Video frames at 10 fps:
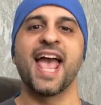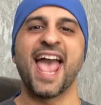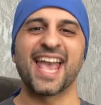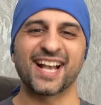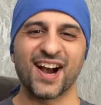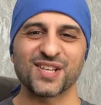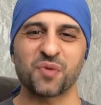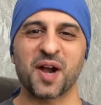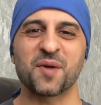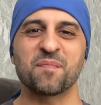Hey guys,
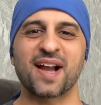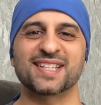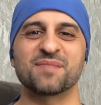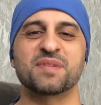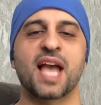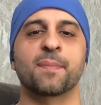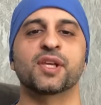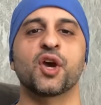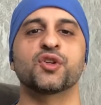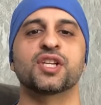welcome back to the Be Happy
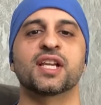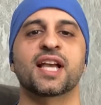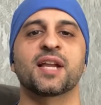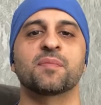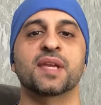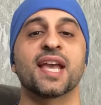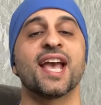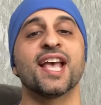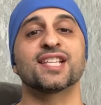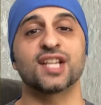Coaching Academy.
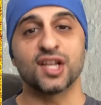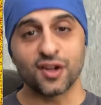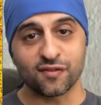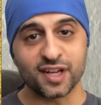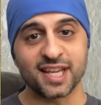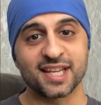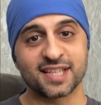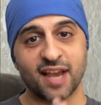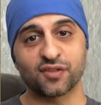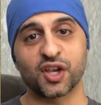It's lovely
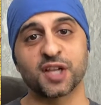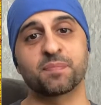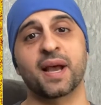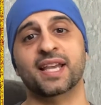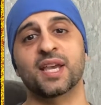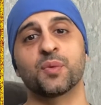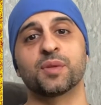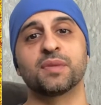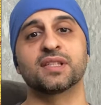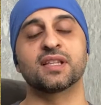to have you guys back here
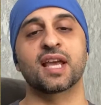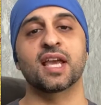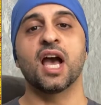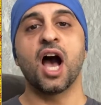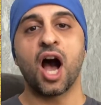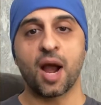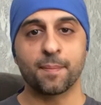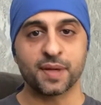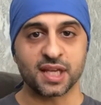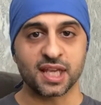with me today. I'm
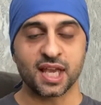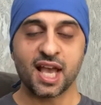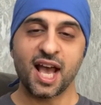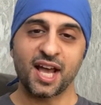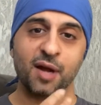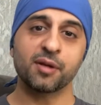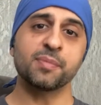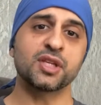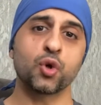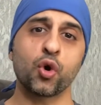Puneet and I'm going to be
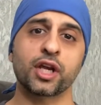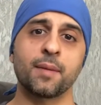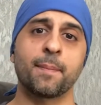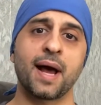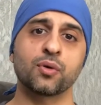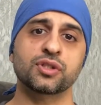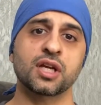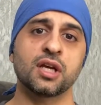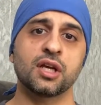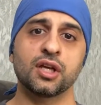talking about
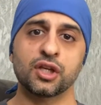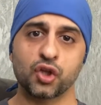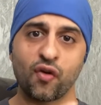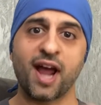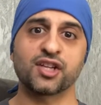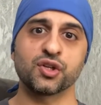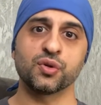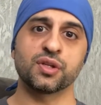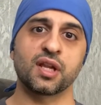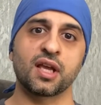your attitude
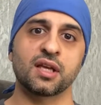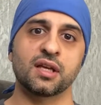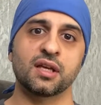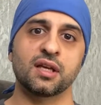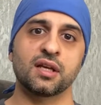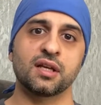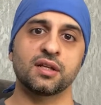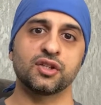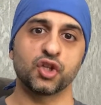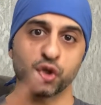today.
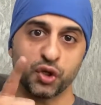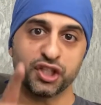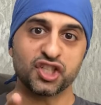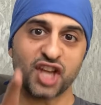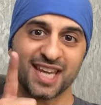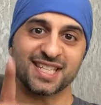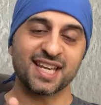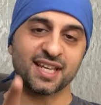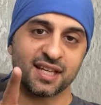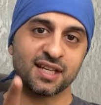Do you need to change
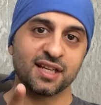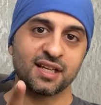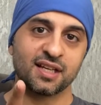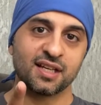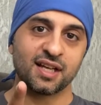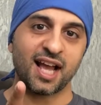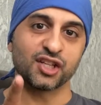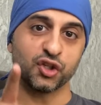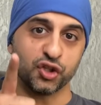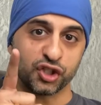it? And
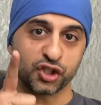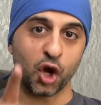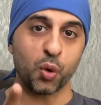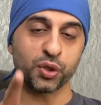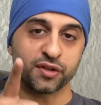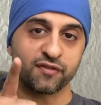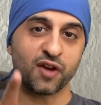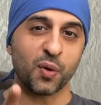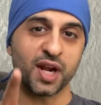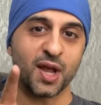do you need to go with the
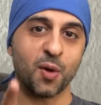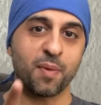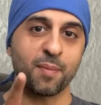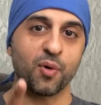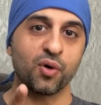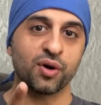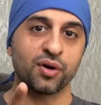flow a little bit more?